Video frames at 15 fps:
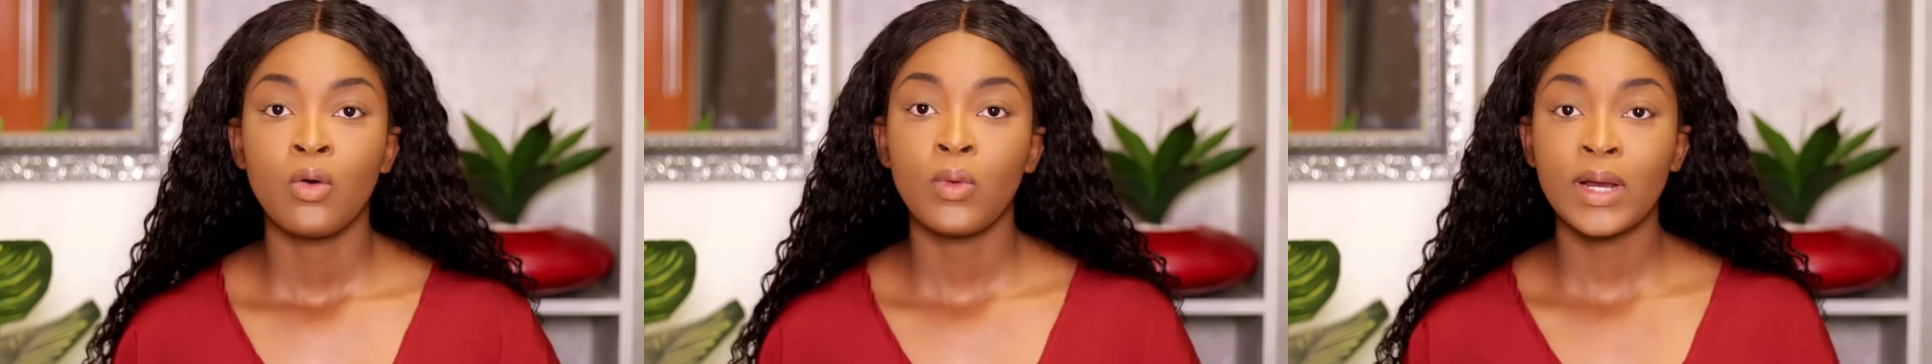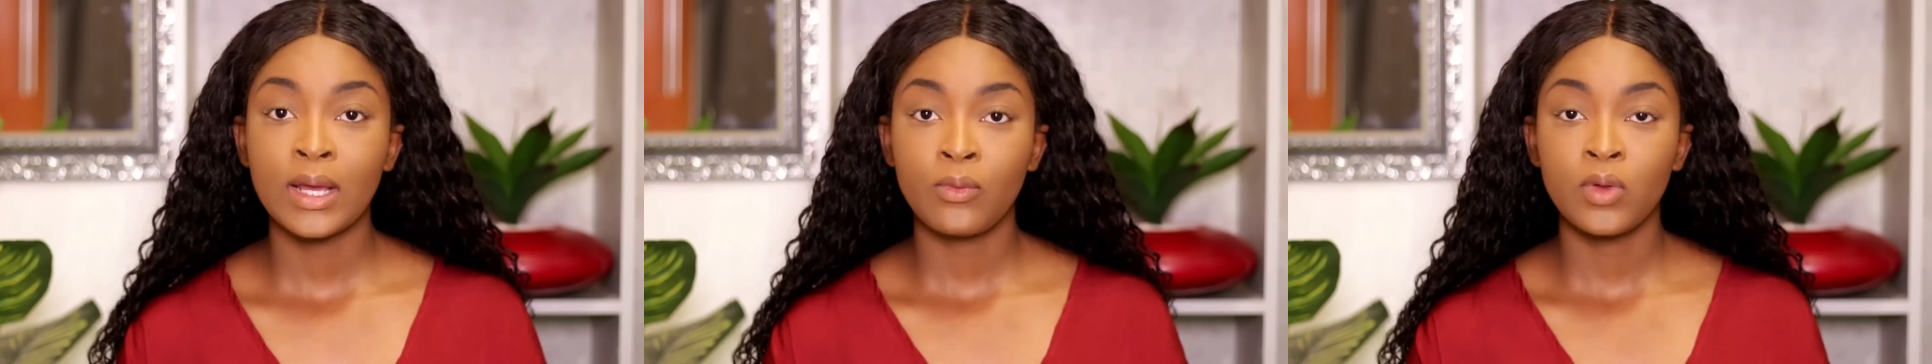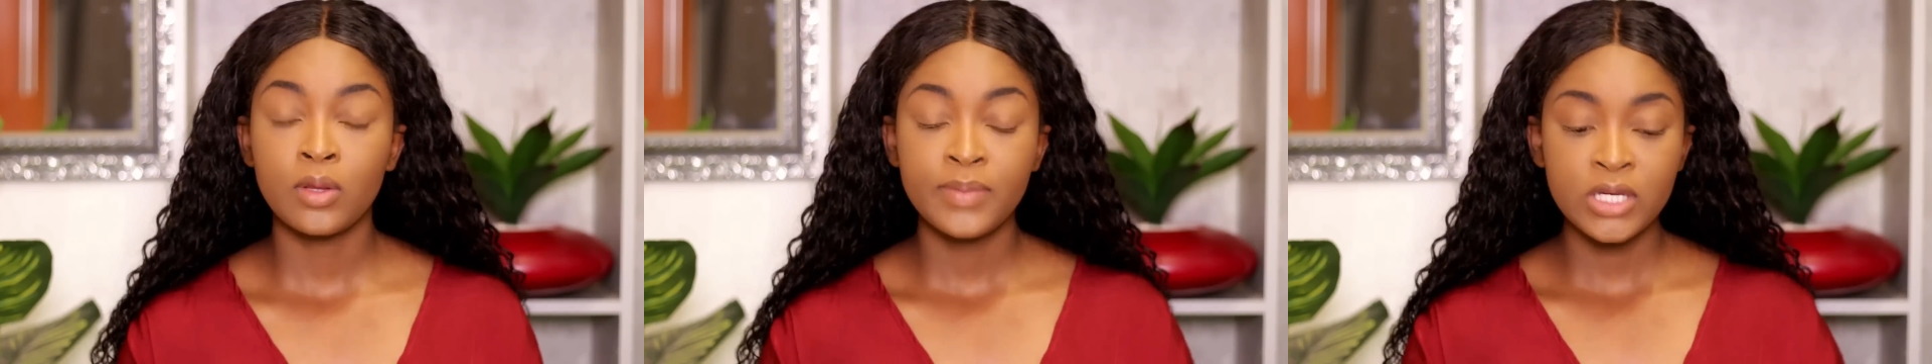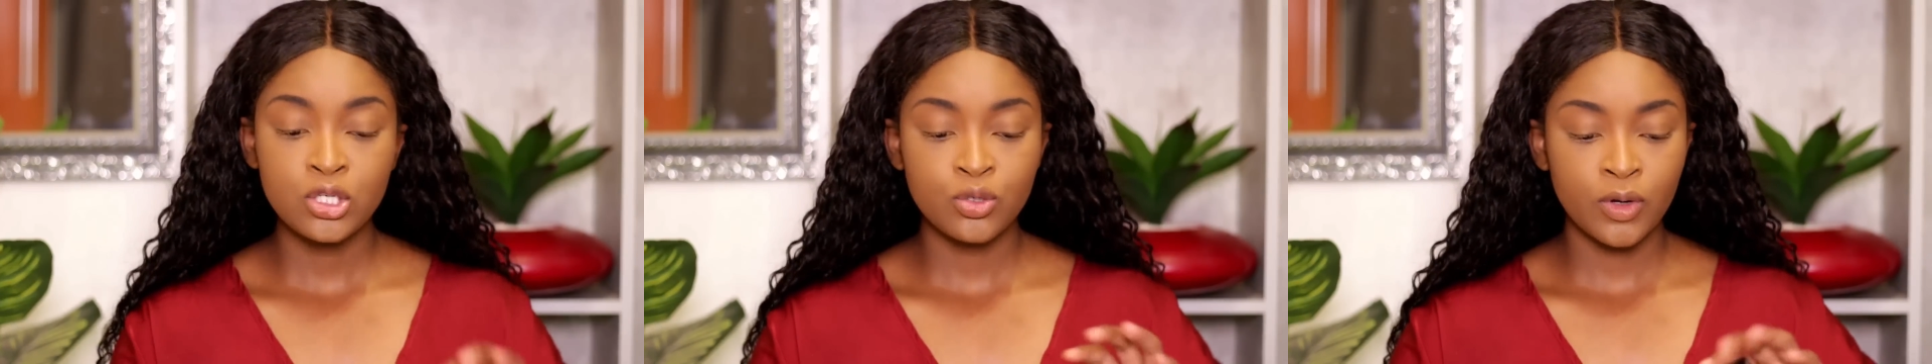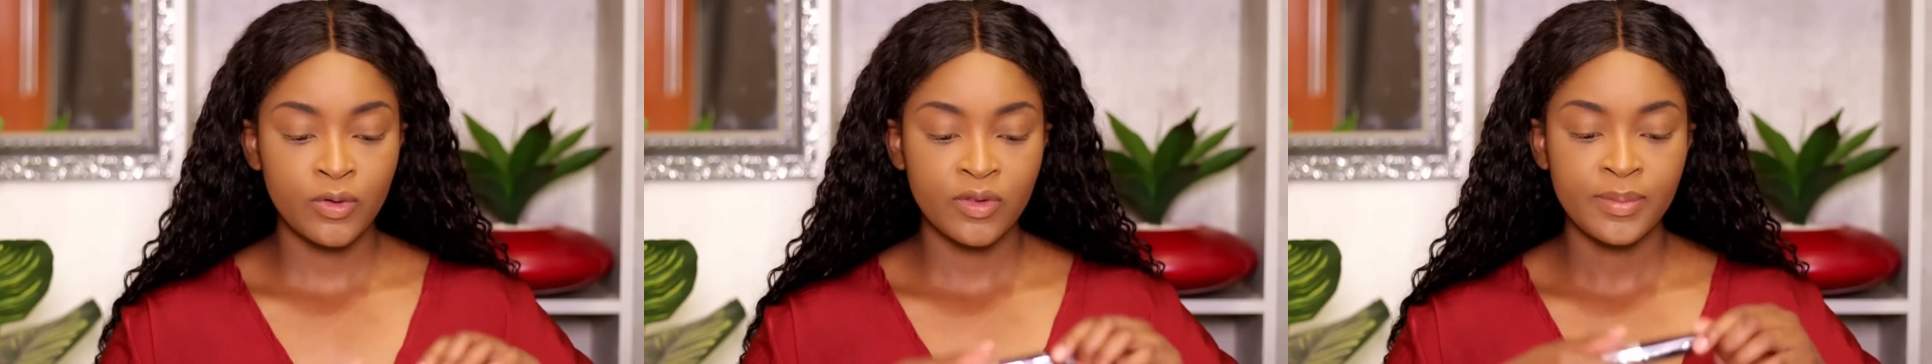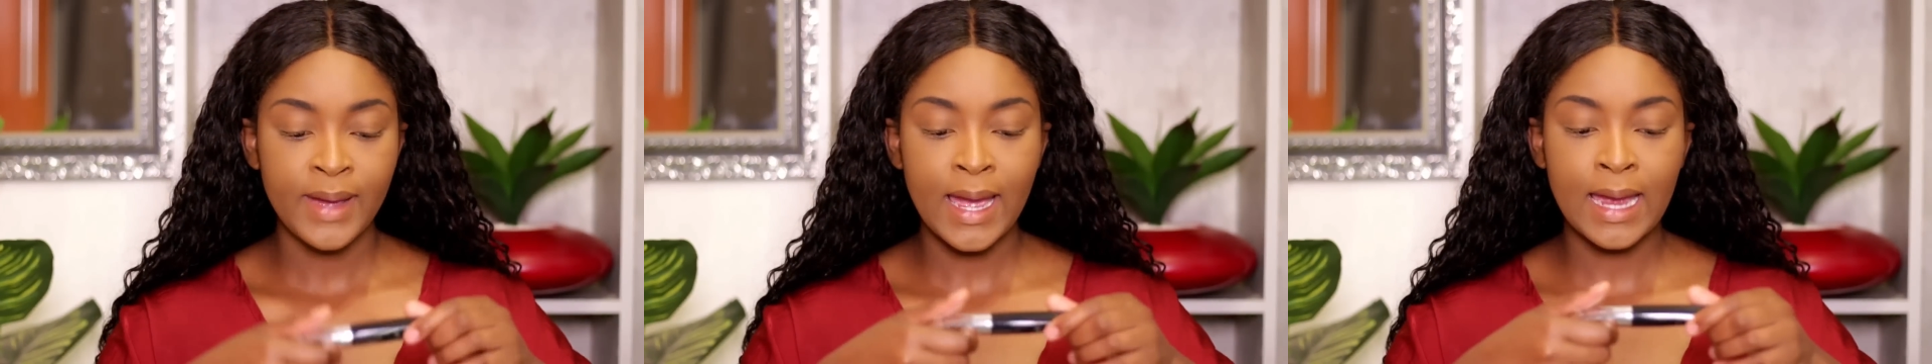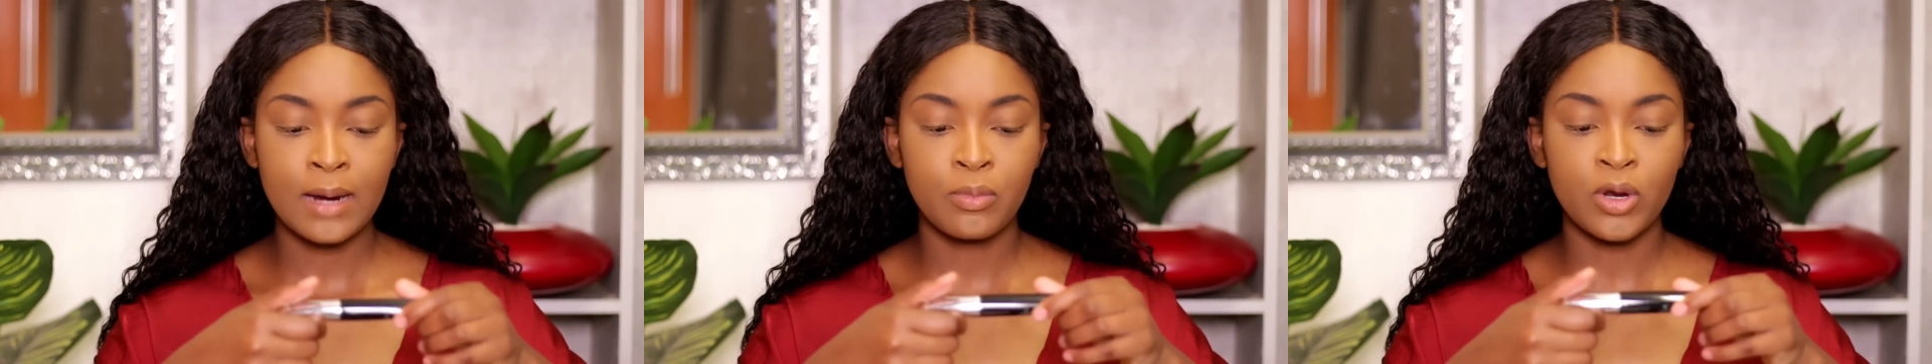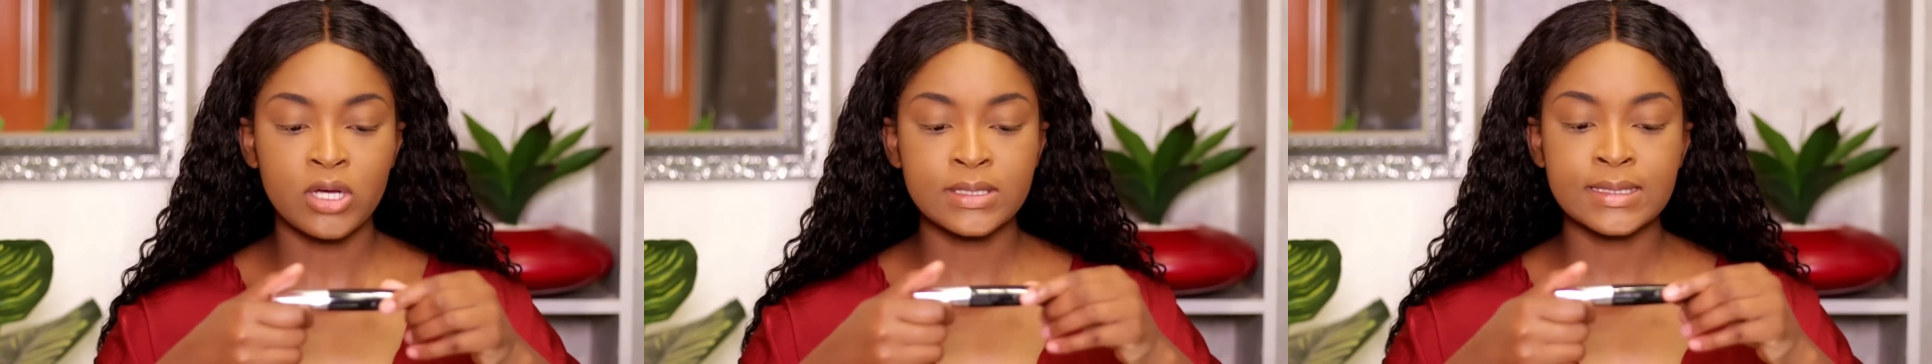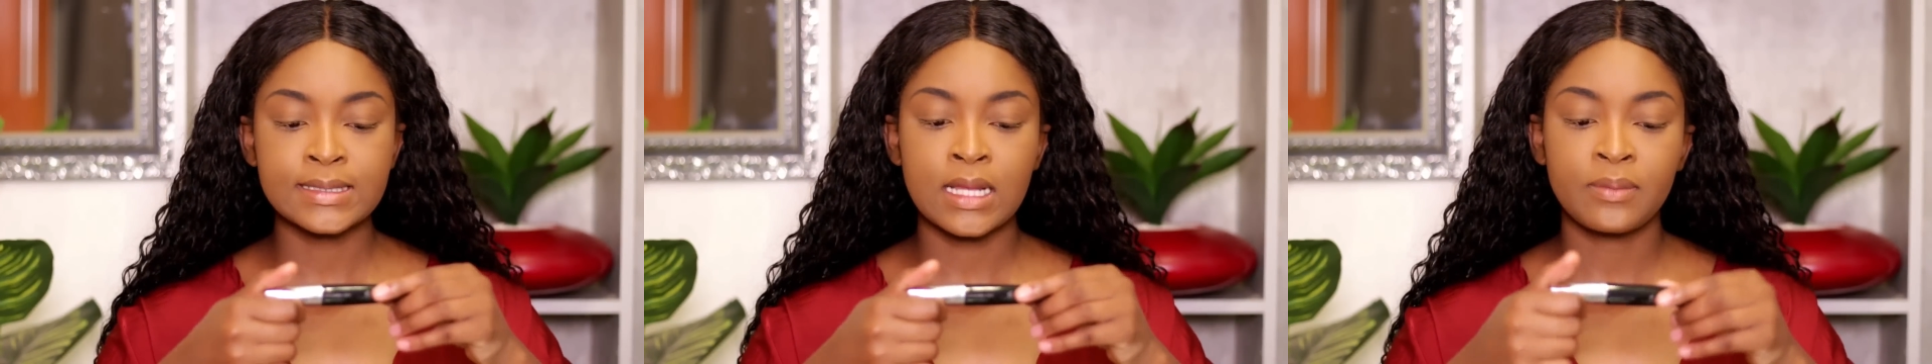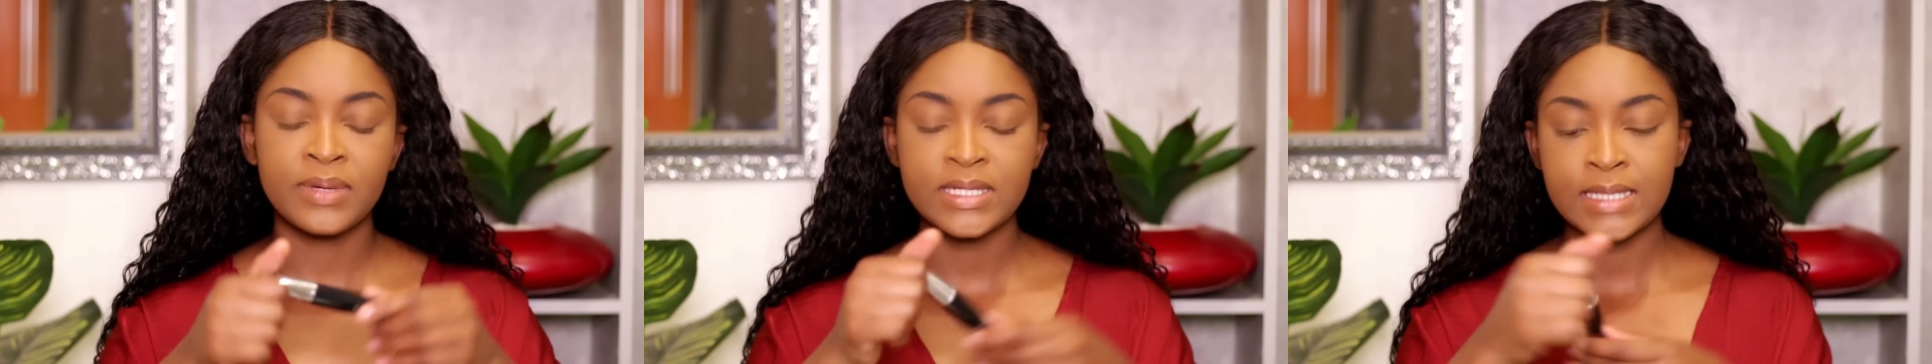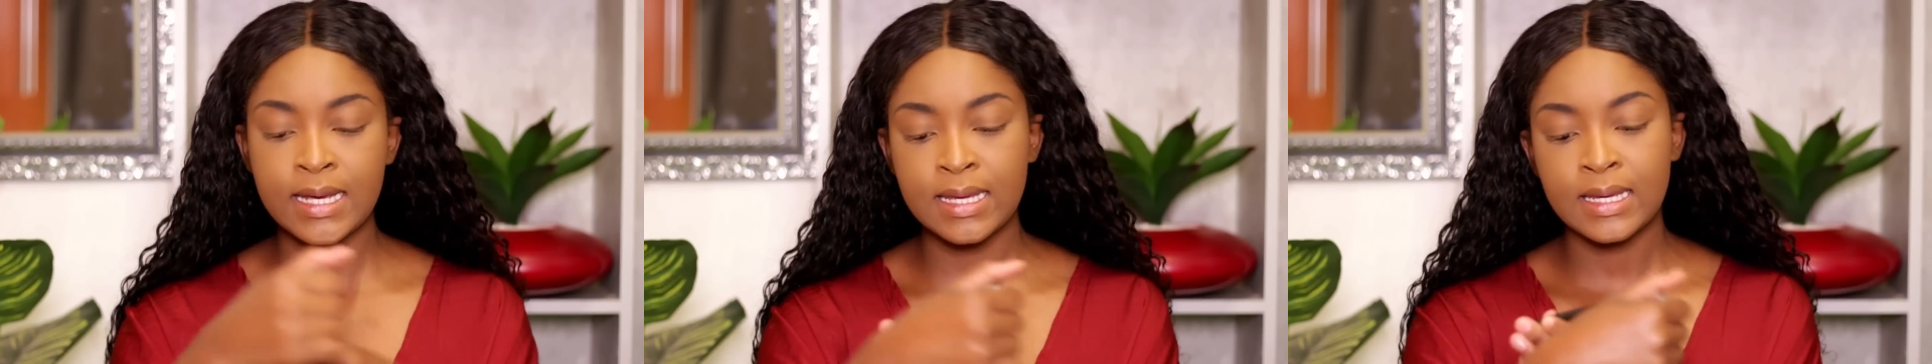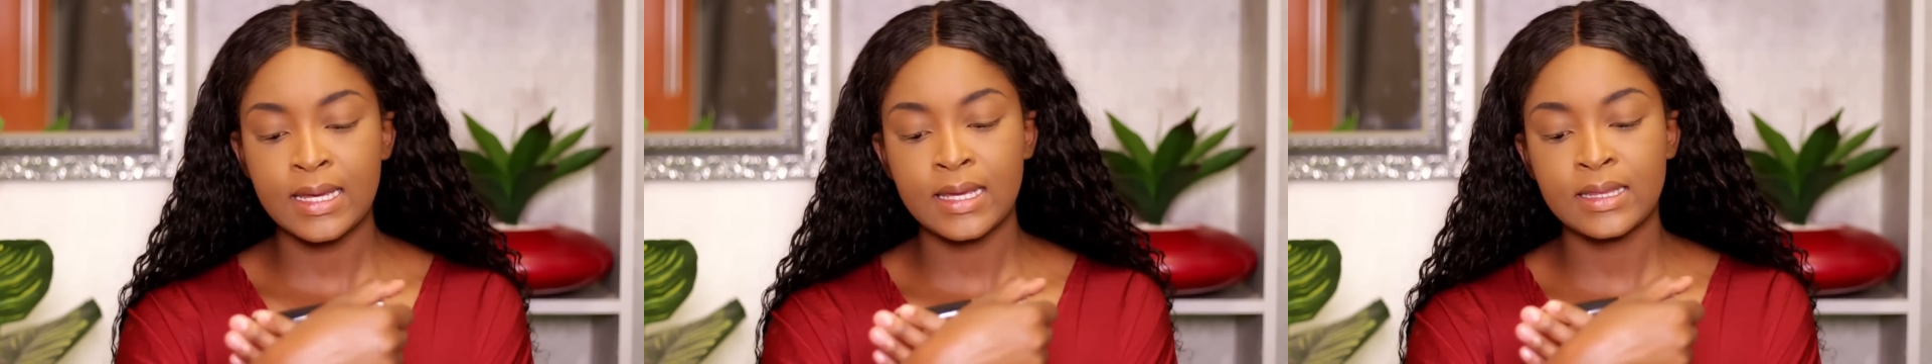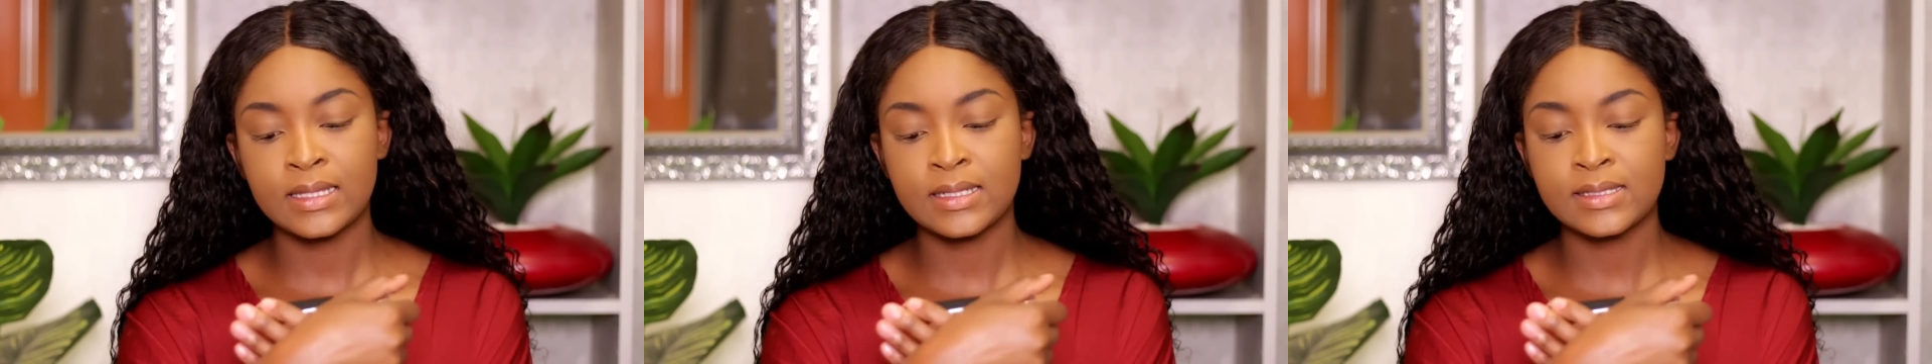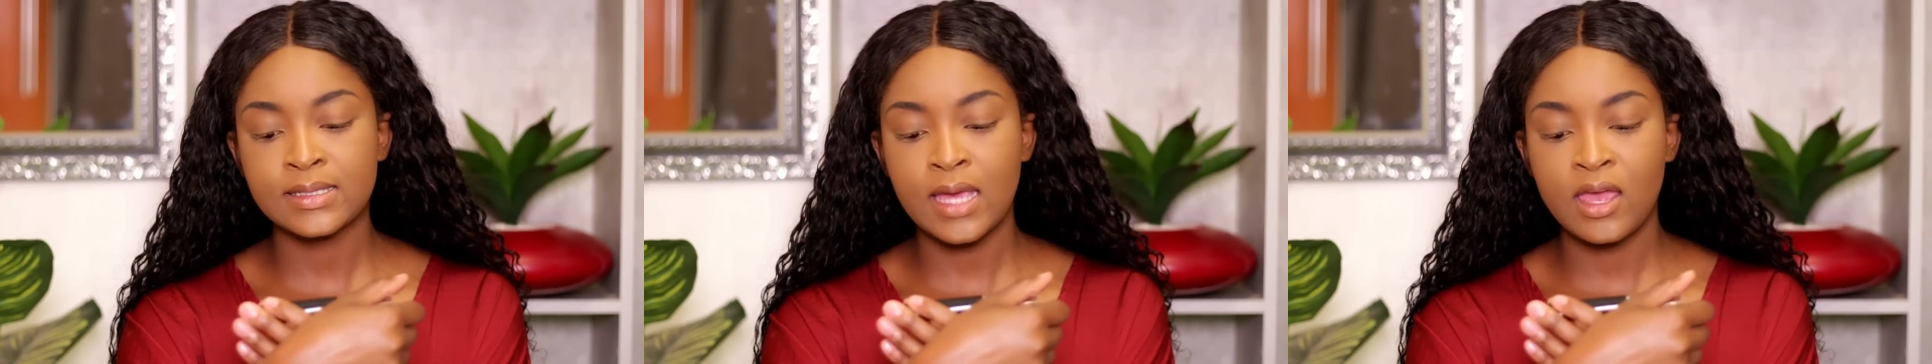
What I will be doing with my eyebrows is I'll be taking this